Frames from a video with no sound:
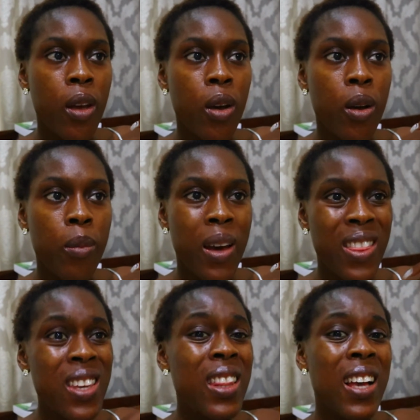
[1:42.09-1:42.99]
I
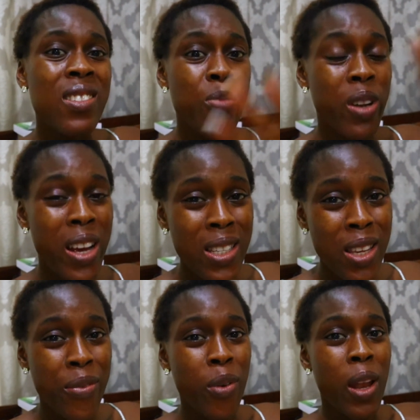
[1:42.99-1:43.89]
think that's Mother's
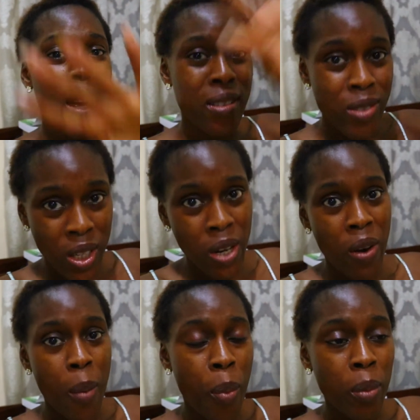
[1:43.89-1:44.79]
Day for like
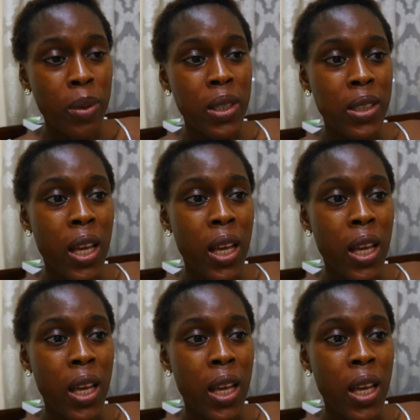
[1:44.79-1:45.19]
general public.